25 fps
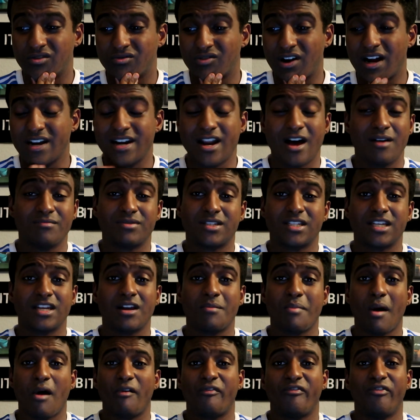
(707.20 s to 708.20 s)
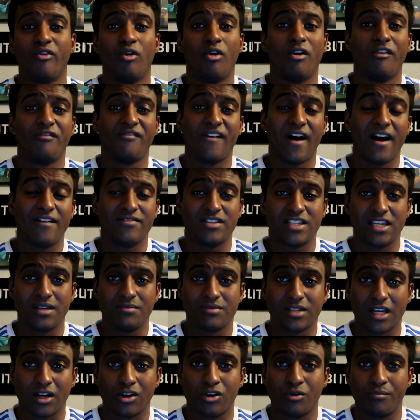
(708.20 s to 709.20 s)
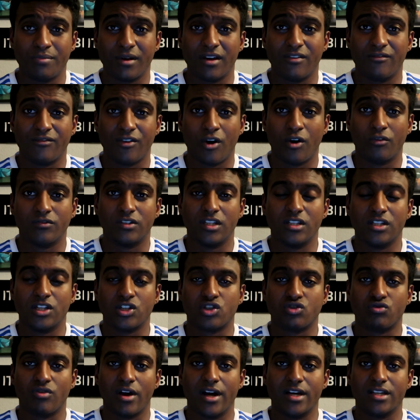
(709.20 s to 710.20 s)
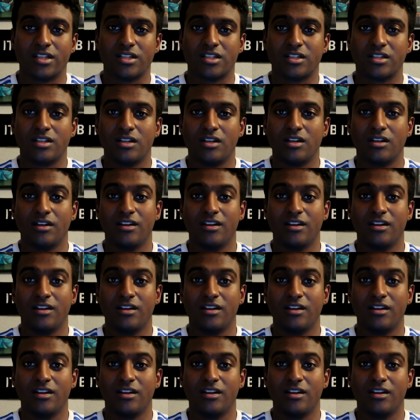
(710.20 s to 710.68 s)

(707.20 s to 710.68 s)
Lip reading: Right now I'm seeing about 4 or 5 teams that could be involved in this race.